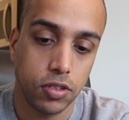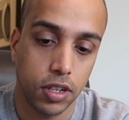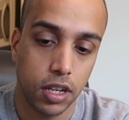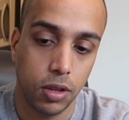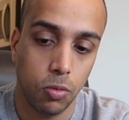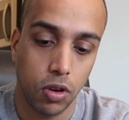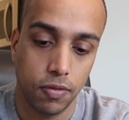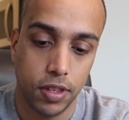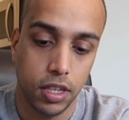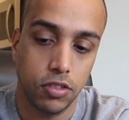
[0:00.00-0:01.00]
using any one
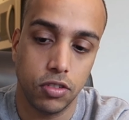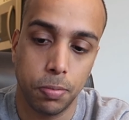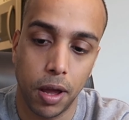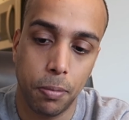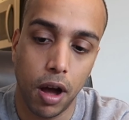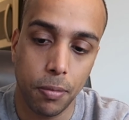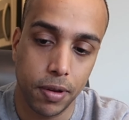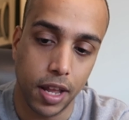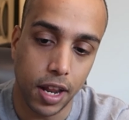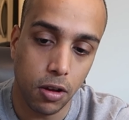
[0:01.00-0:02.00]
of these just by
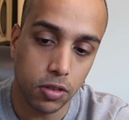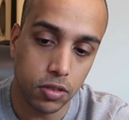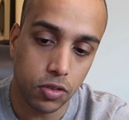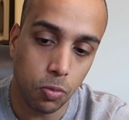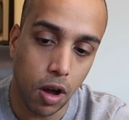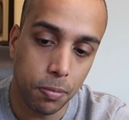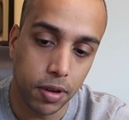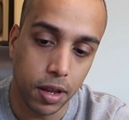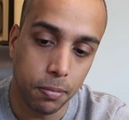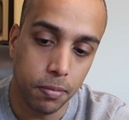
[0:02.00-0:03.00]
popping that out and
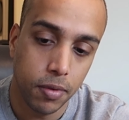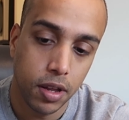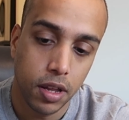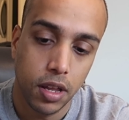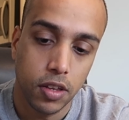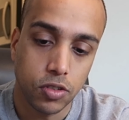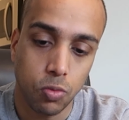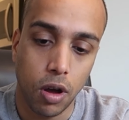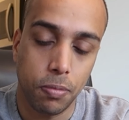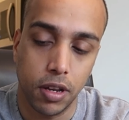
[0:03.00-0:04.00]
swapping
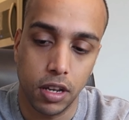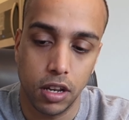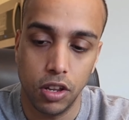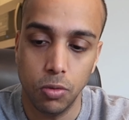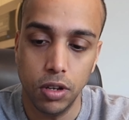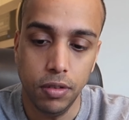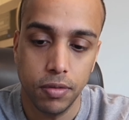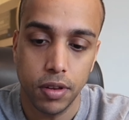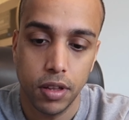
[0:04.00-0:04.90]
in a new one.